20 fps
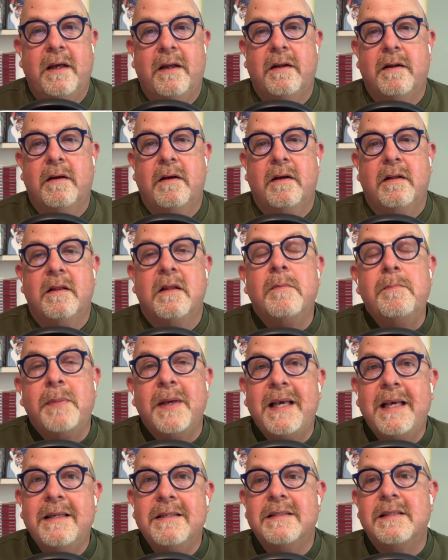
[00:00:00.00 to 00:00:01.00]
it. The
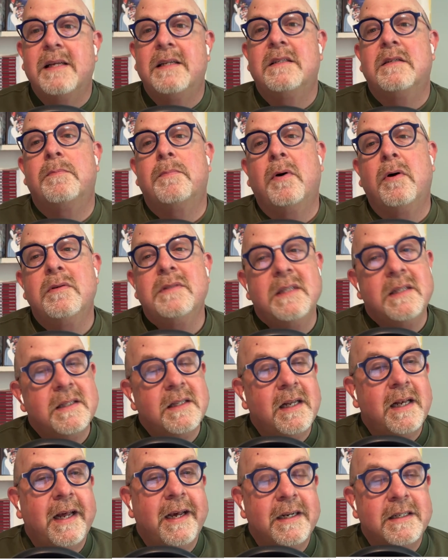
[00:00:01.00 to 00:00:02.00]
bees then deposit
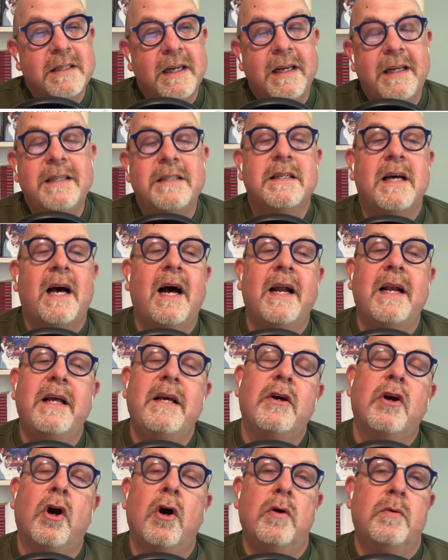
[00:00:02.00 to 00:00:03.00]
the nectar into
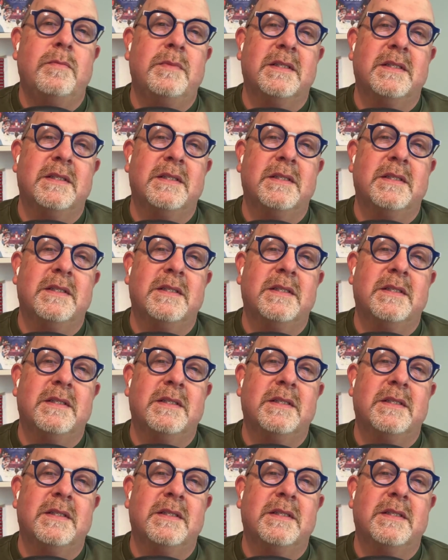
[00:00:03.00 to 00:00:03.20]
honeycomb